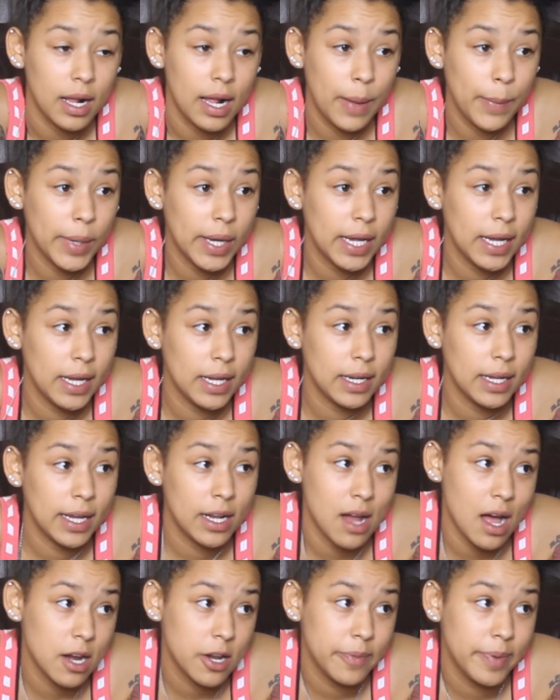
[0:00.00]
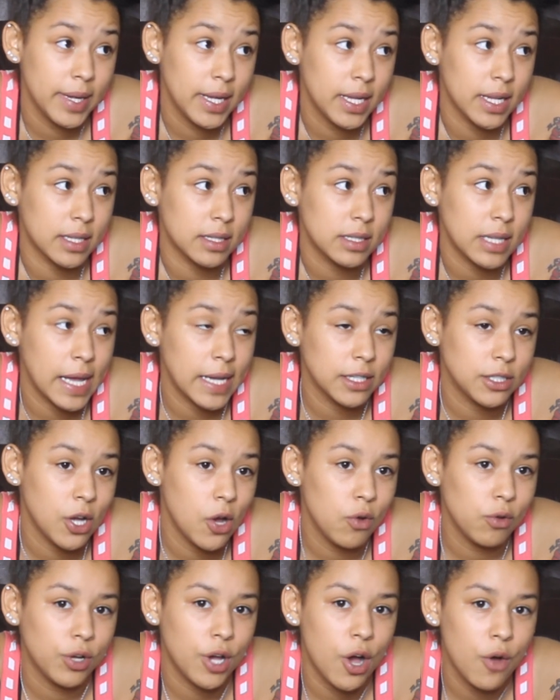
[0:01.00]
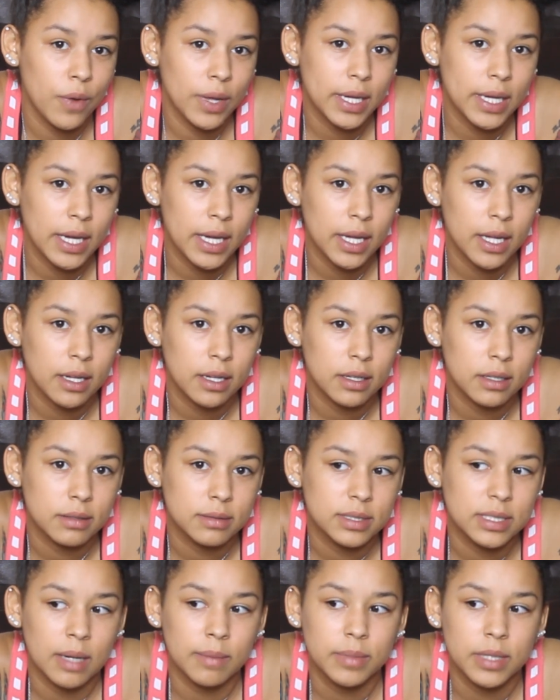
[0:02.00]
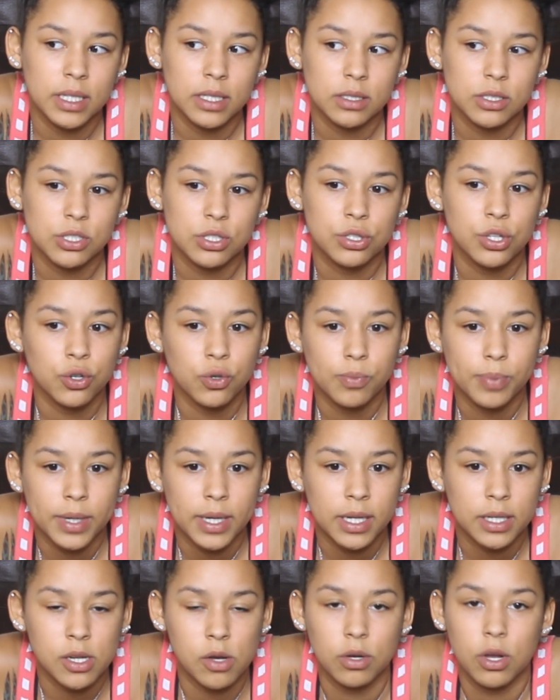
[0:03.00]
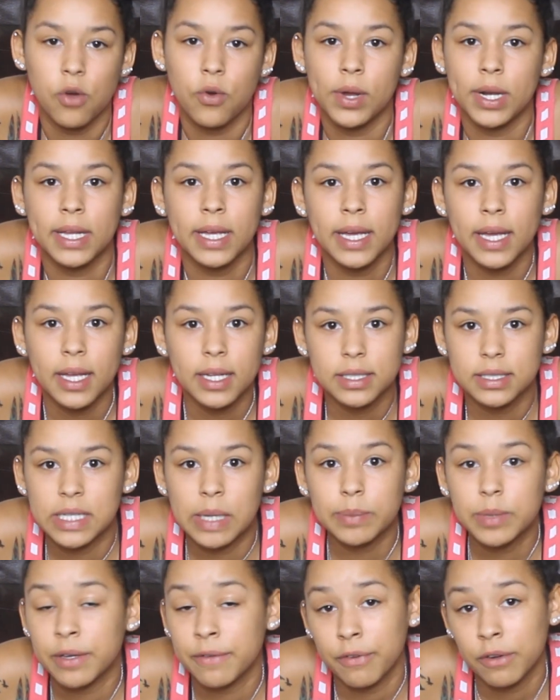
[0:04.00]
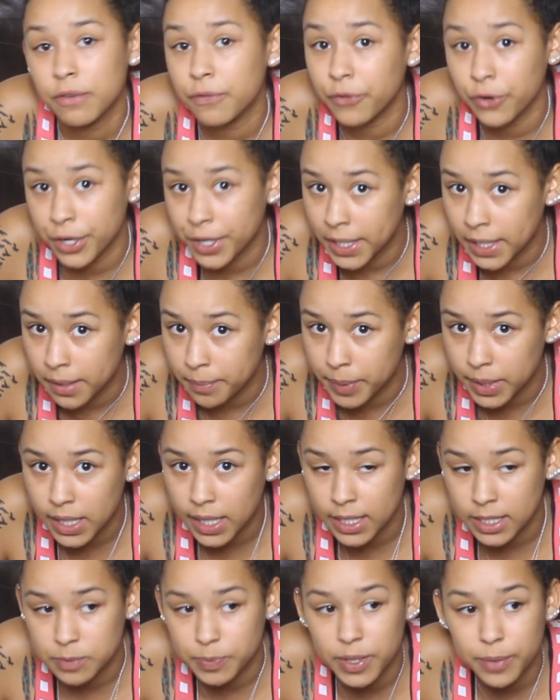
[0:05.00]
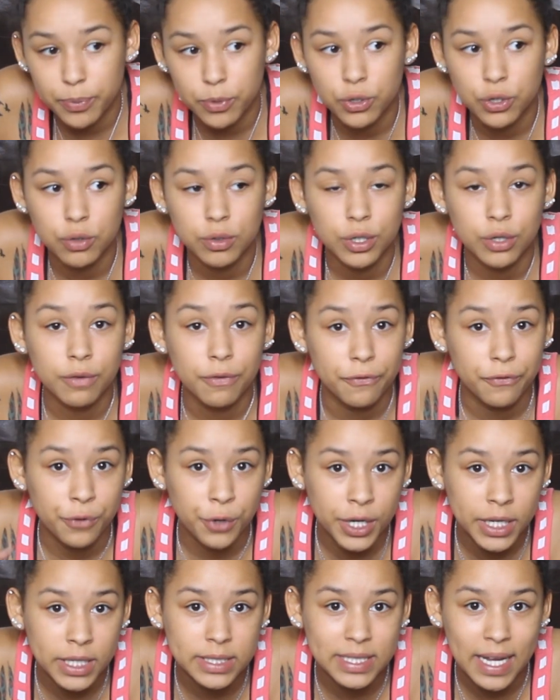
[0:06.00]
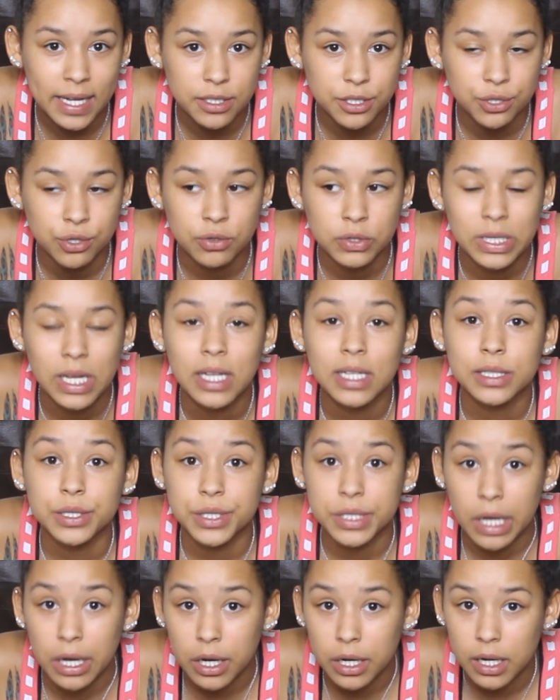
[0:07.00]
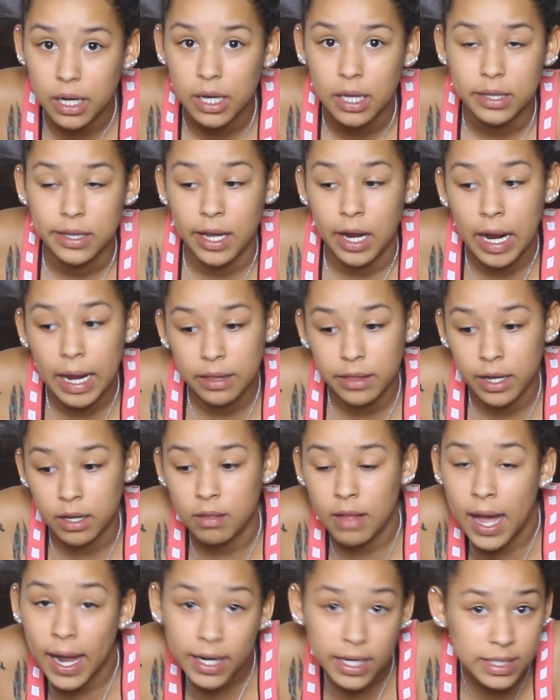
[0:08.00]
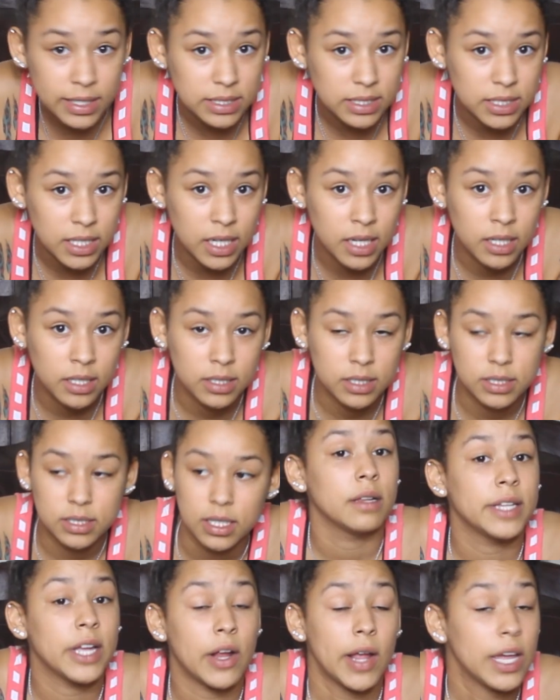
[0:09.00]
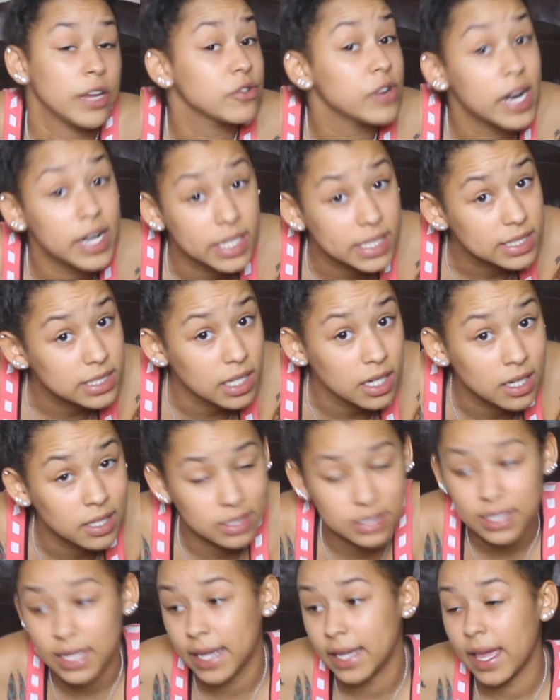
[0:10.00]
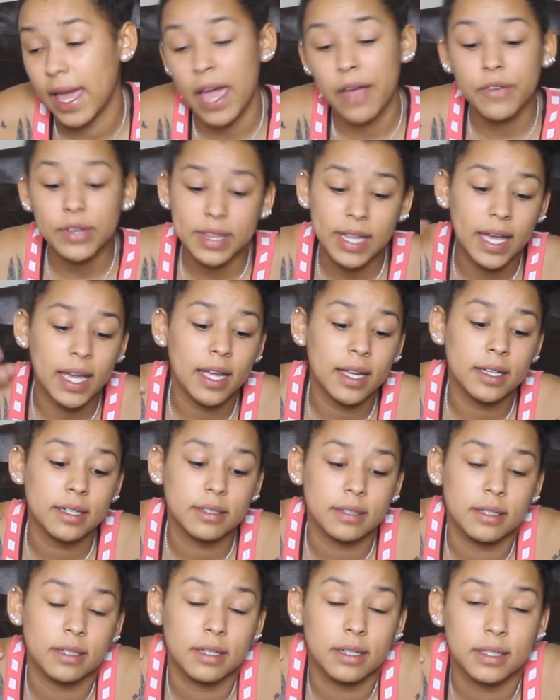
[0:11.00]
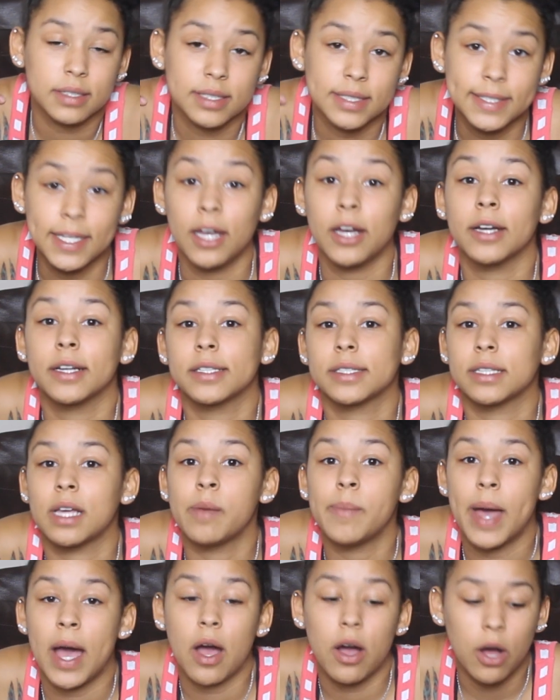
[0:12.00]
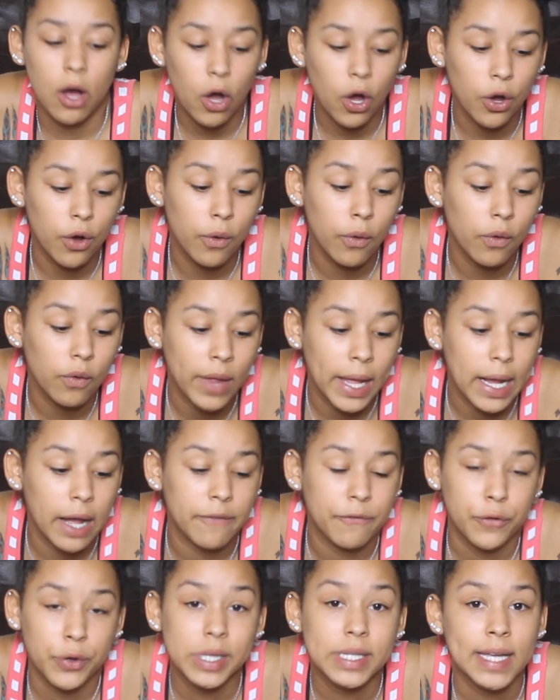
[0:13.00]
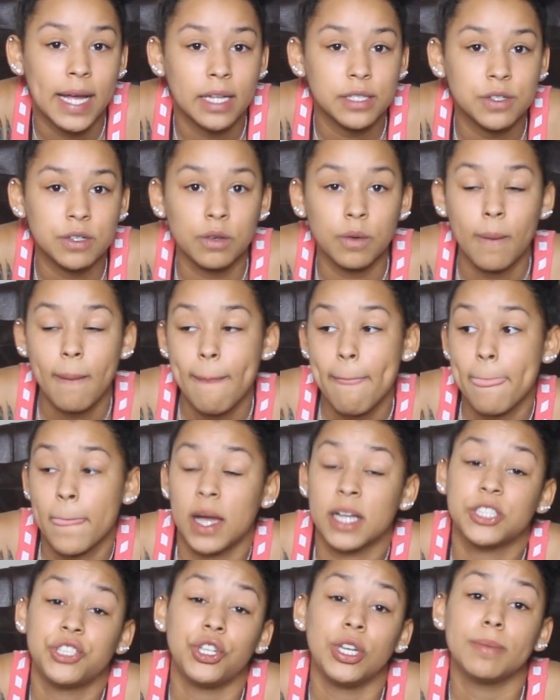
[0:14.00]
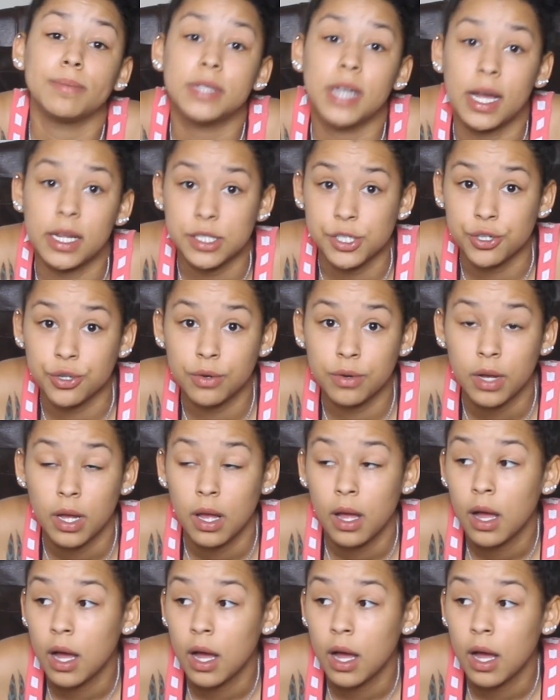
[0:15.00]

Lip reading: I mean, it all depends. Like, don't go and get something stupid. Don't go and get something for free, because people who do free tattoos suck. Their lining sucks. Their handwriting sucks. Like, everything sucks about a free tattoo, a cheap tattoo.